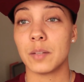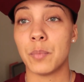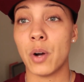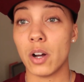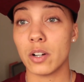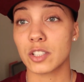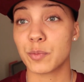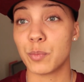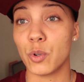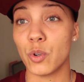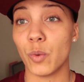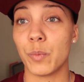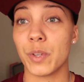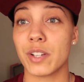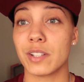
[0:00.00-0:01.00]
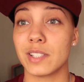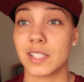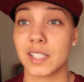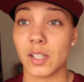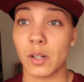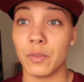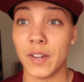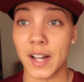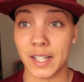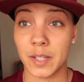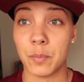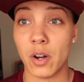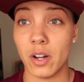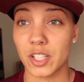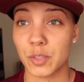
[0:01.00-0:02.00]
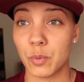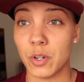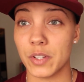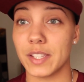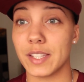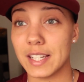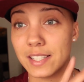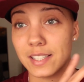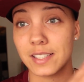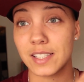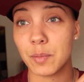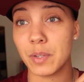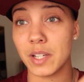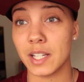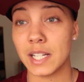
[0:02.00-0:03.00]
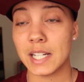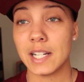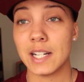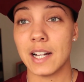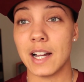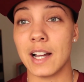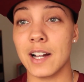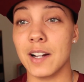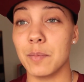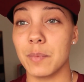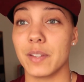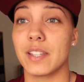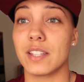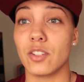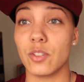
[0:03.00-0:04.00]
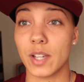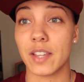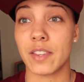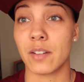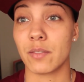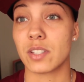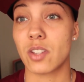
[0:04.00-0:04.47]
passport because it's still a valid passport, and they need to snip it, and then you get that